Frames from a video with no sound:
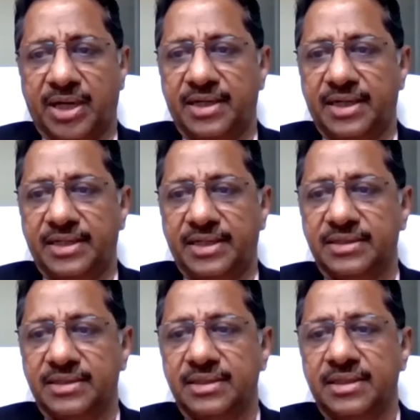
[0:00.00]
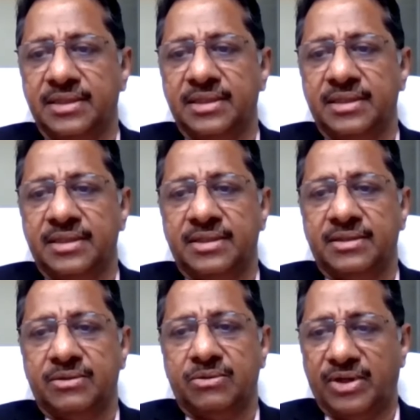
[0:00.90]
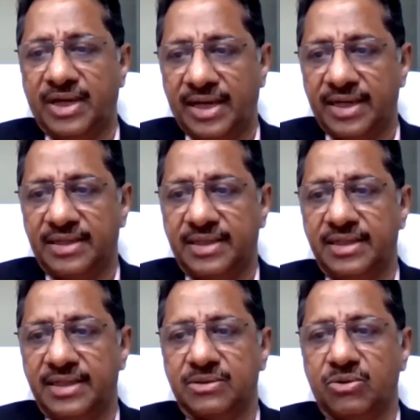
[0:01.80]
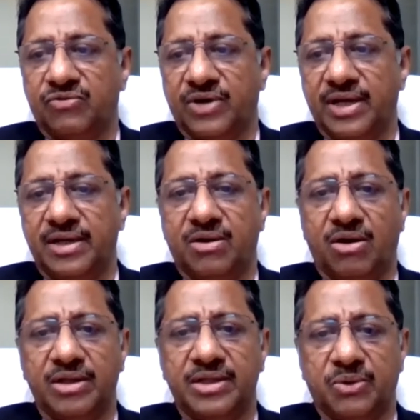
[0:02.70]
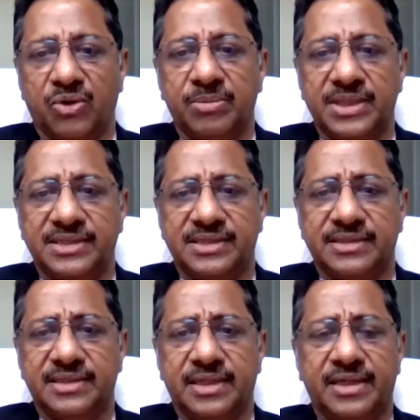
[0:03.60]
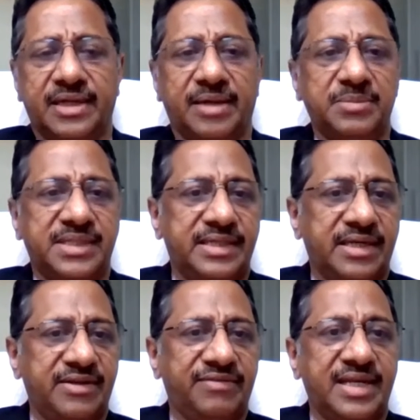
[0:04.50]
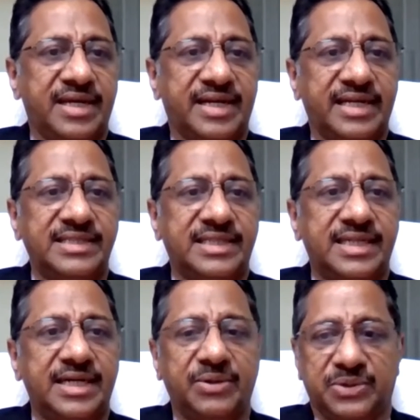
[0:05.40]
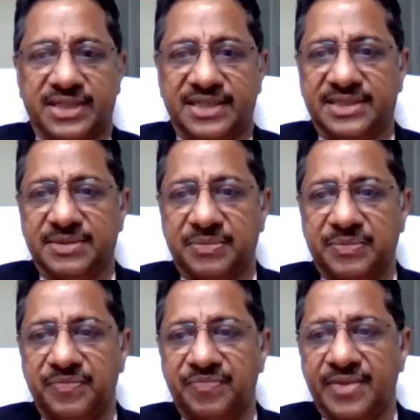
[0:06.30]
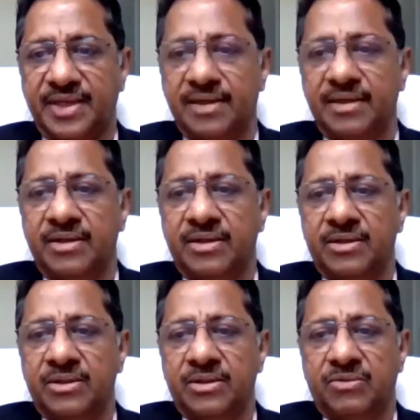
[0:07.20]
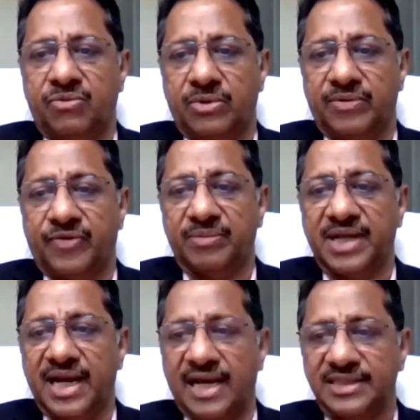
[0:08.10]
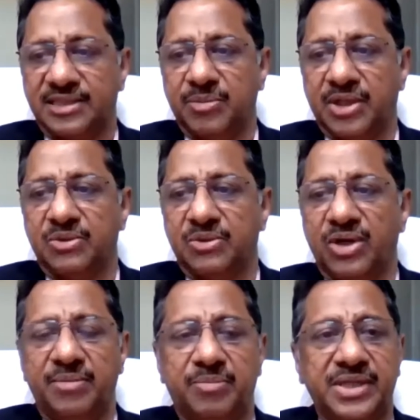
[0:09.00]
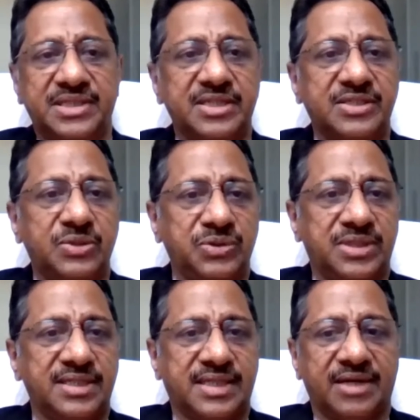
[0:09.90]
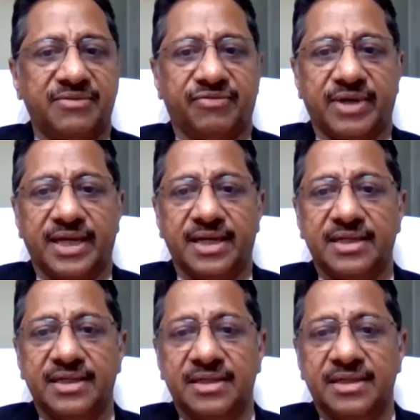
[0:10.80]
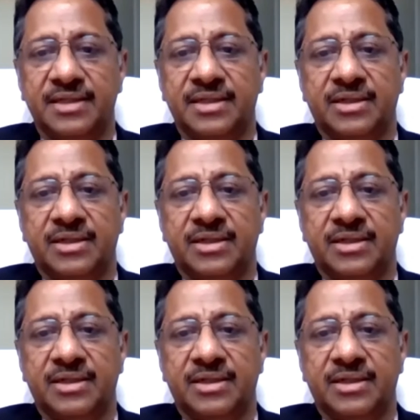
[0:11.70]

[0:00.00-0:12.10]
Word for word: So far, the designated partners or directors could file all the documents in M C A if they are registered users. For, from the last month, only business users can file